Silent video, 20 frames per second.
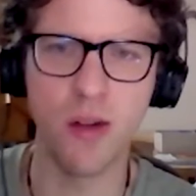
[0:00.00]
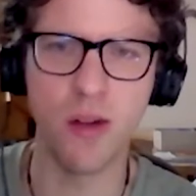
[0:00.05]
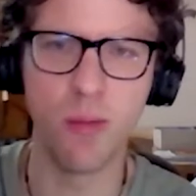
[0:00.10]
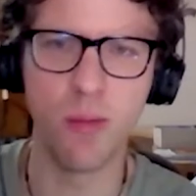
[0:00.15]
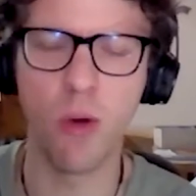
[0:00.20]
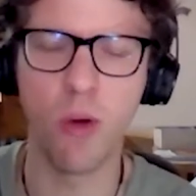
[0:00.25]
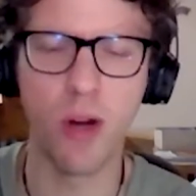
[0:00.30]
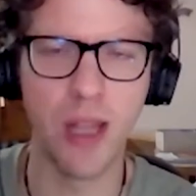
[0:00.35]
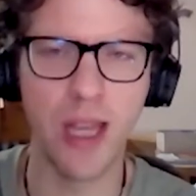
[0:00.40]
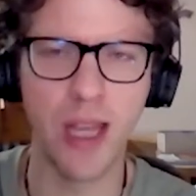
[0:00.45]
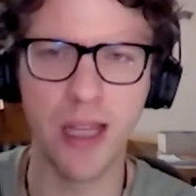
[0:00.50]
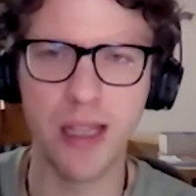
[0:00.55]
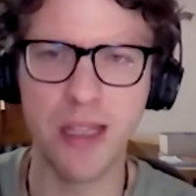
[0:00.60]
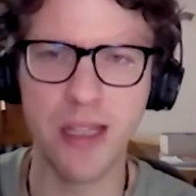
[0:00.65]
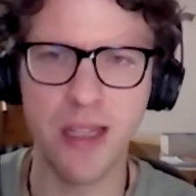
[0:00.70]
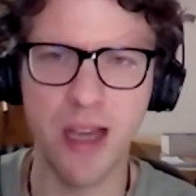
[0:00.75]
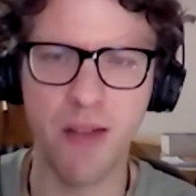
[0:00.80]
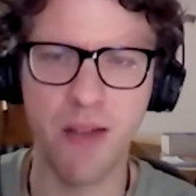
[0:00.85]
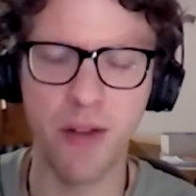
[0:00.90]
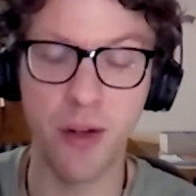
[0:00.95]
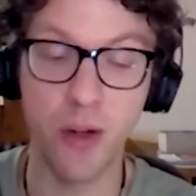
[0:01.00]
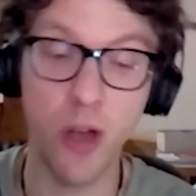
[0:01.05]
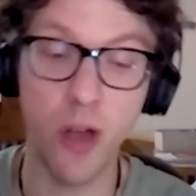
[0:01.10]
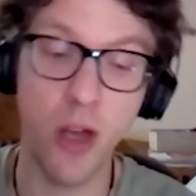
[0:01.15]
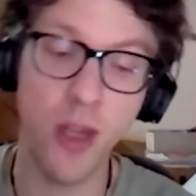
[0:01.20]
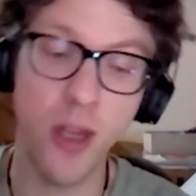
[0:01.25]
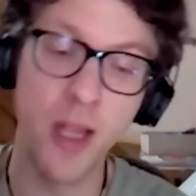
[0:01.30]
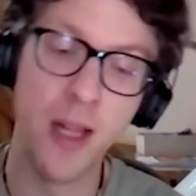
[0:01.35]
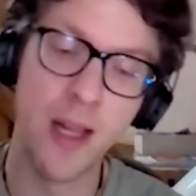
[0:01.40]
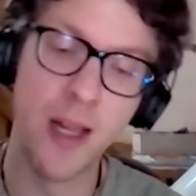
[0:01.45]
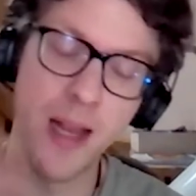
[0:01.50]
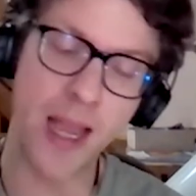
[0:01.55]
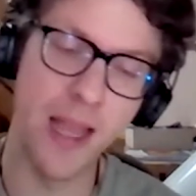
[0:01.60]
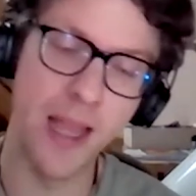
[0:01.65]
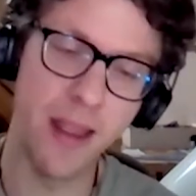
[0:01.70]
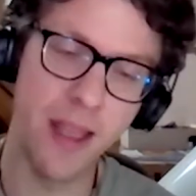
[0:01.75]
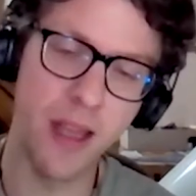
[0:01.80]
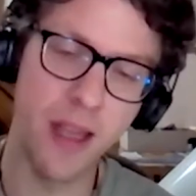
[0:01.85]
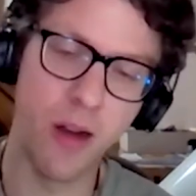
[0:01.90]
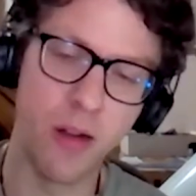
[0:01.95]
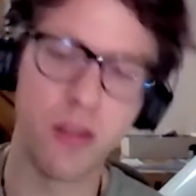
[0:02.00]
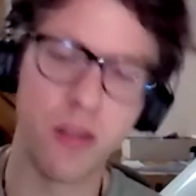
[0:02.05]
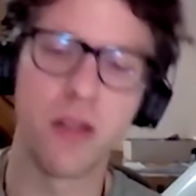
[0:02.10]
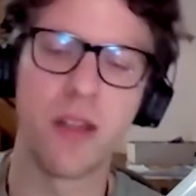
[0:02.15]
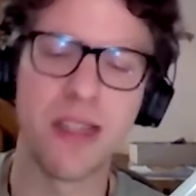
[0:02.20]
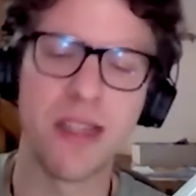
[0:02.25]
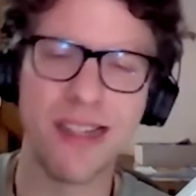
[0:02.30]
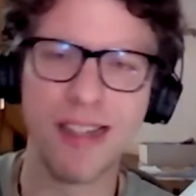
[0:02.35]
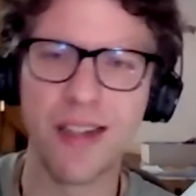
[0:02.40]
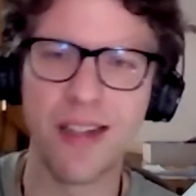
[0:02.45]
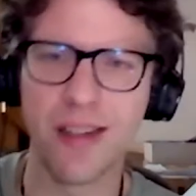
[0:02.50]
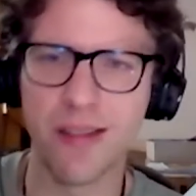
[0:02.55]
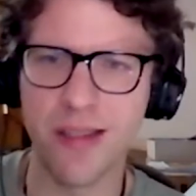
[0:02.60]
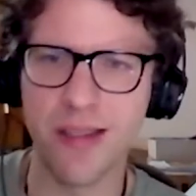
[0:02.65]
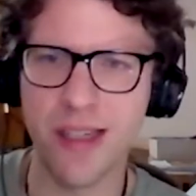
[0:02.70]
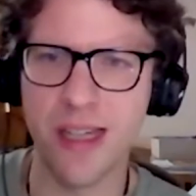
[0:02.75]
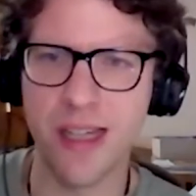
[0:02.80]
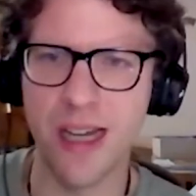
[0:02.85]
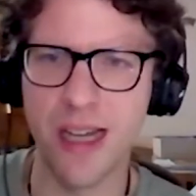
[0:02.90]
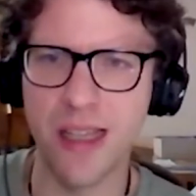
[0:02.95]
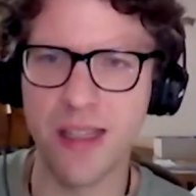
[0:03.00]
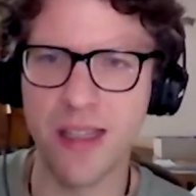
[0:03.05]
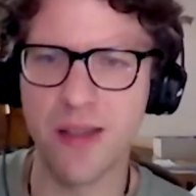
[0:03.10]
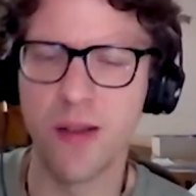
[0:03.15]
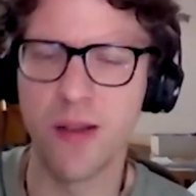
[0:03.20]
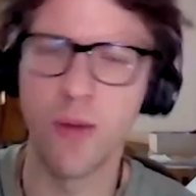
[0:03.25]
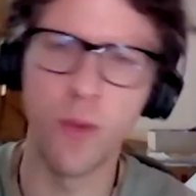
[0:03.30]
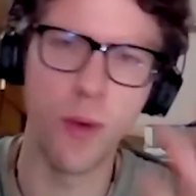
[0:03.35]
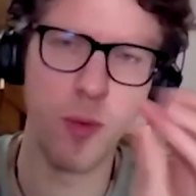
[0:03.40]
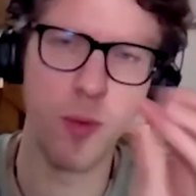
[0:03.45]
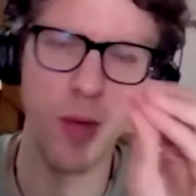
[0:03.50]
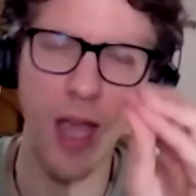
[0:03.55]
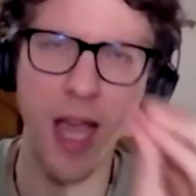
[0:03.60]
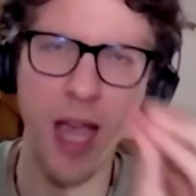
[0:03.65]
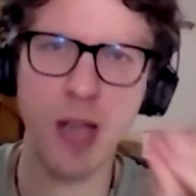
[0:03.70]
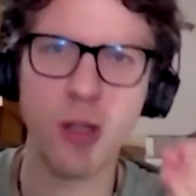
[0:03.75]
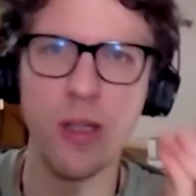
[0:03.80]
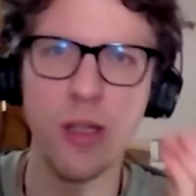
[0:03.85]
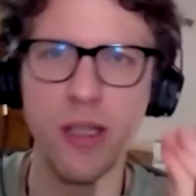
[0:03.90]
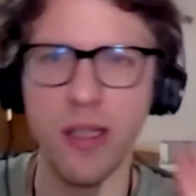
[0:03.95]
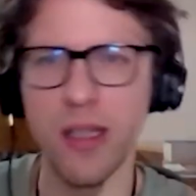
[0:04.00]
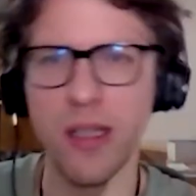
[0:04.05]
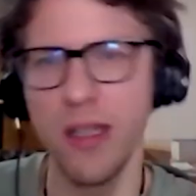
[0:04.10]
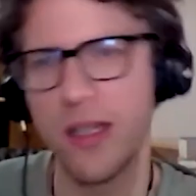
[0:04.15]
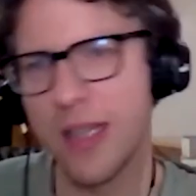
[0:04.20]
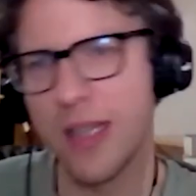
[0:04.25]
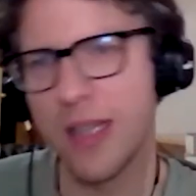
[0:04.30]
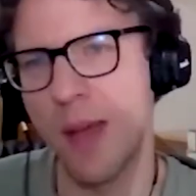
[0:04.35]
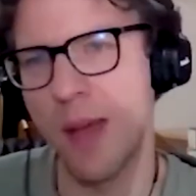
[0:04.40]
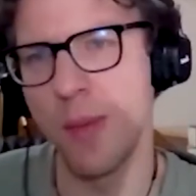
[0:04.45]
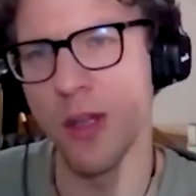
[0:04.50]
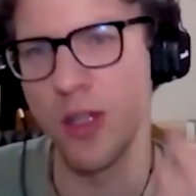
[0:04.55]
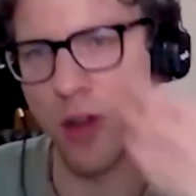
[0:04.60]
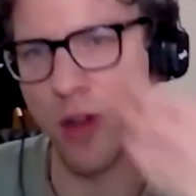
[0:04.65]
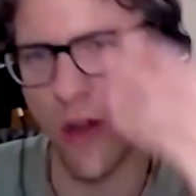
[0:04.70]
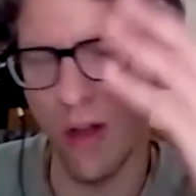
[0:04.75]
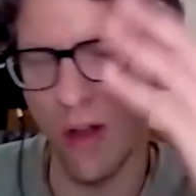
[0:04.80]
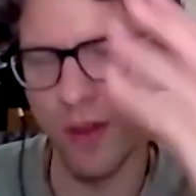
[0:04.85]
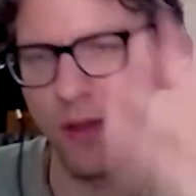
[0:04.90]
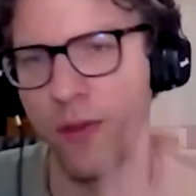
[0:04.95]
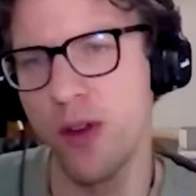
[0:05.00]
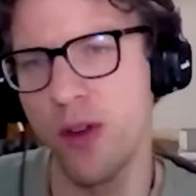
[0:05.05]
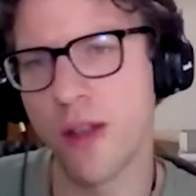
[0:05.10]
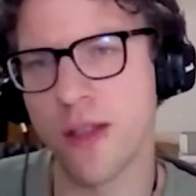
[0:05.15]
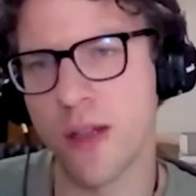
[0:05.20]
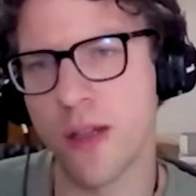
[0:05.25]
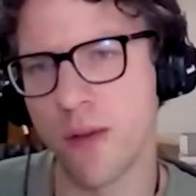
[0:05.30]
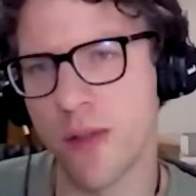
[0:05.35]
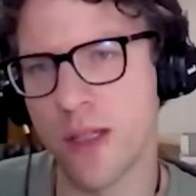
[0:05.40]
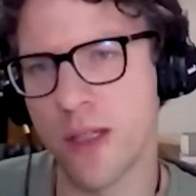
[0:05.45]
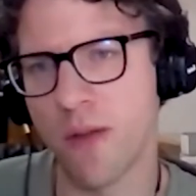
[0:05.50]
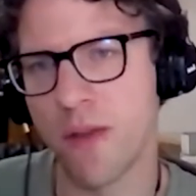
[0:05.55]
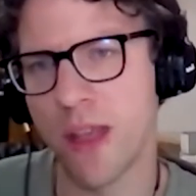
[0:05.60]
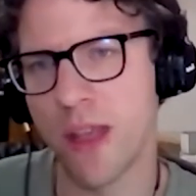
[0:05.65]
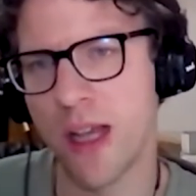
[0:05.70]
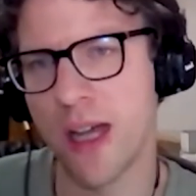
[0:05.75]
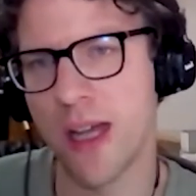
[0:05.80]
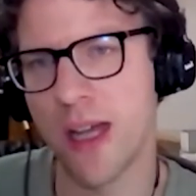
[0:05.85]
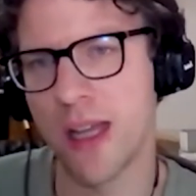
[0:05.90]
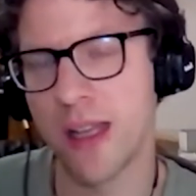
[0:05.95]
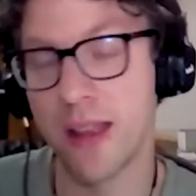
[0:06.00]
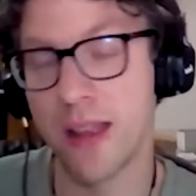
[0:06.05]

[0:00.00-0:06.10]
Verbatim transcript: you're more likely to have it or not. And then also there's clinical signs, where we actually see damage on the front surface of the eye.